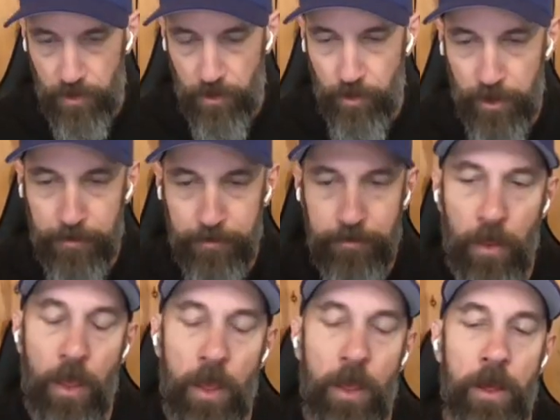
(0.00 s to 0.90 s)
All right.
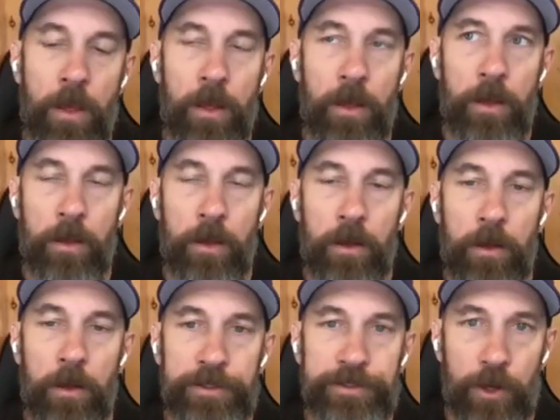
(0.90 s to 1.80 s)

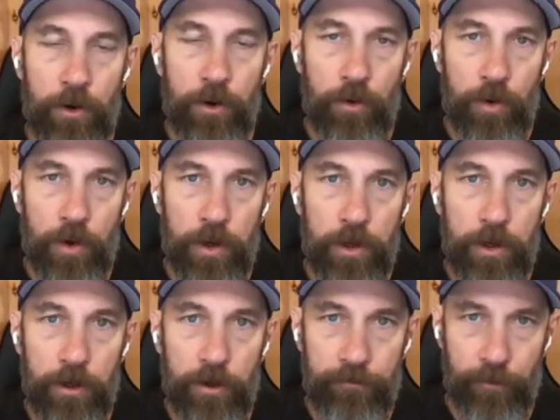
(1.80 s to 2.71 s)
So
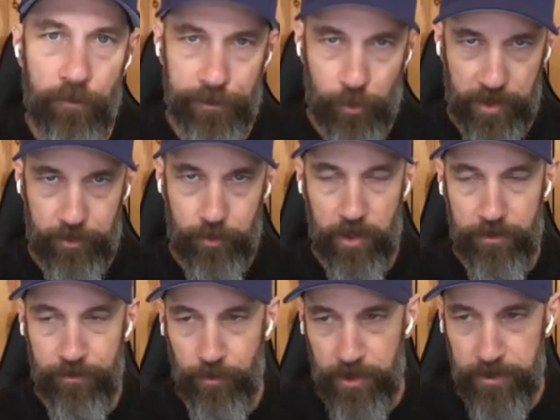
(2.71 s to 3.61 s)
for
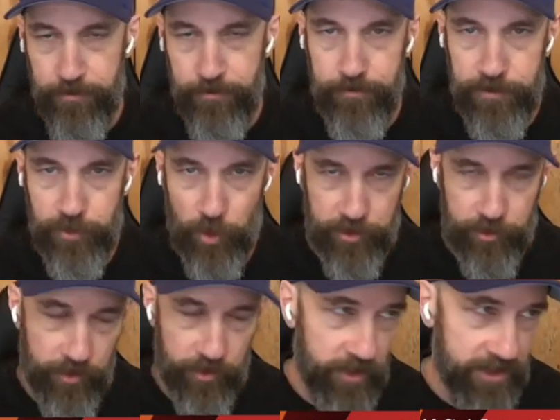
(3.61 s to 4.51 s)
2023
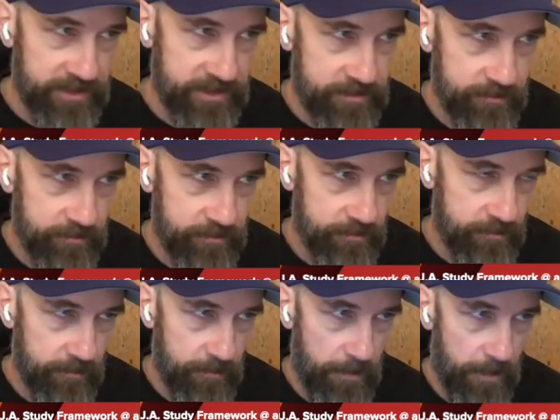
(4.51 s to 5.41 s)
is
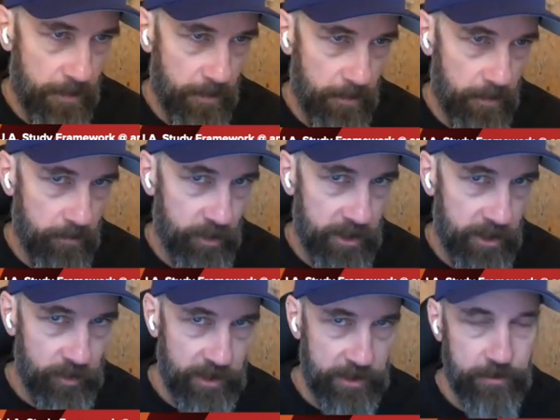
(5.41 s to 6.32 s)
pretty
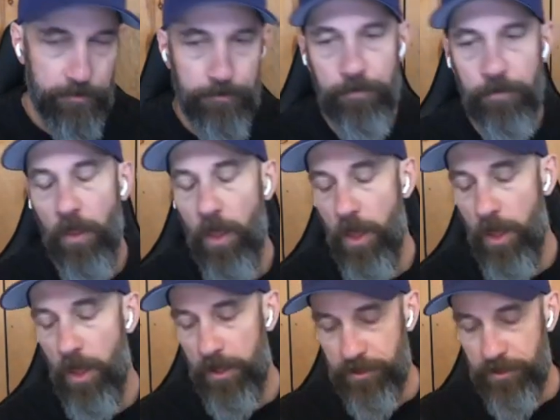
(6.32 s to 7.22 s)
unique.
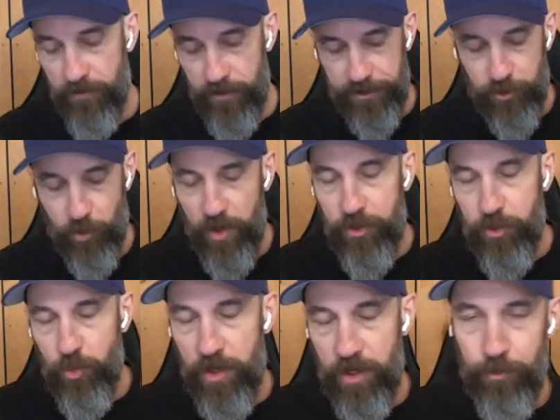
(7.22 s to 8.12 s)
So for the
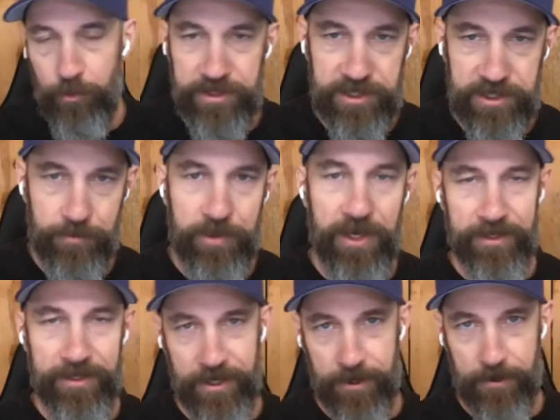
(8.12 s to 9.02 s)
2023 CPA
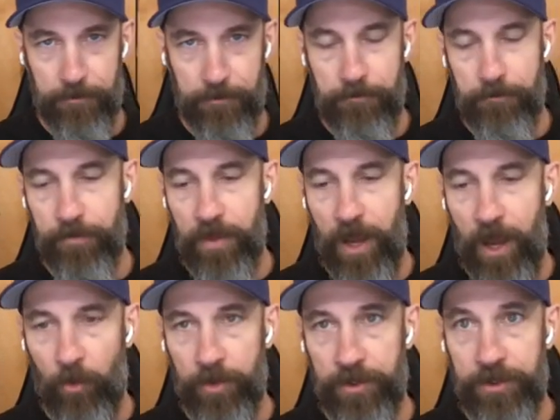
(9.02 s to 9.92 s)
exam,
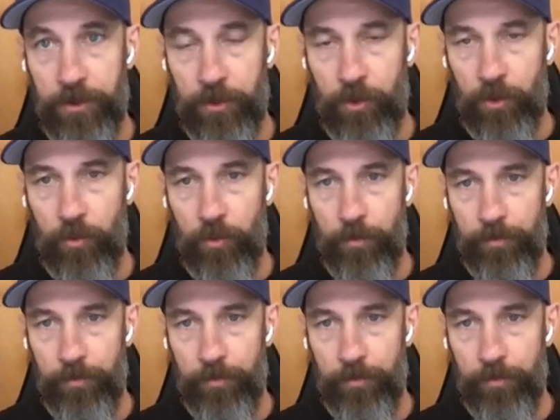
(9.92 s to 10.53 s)
I would do,